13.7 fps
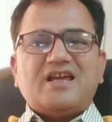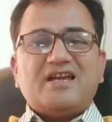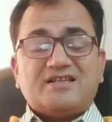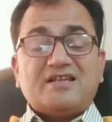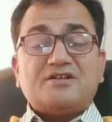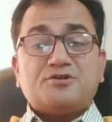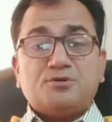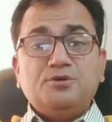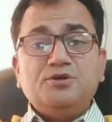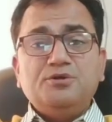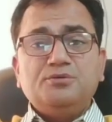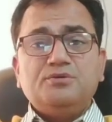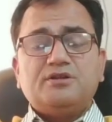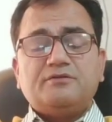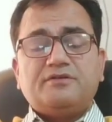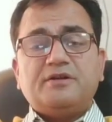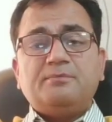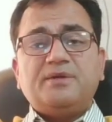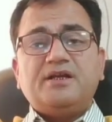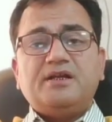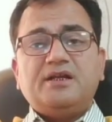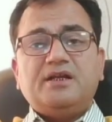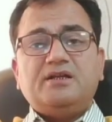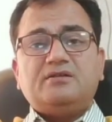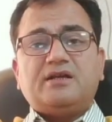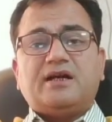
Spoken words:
As I told you in the very beginning,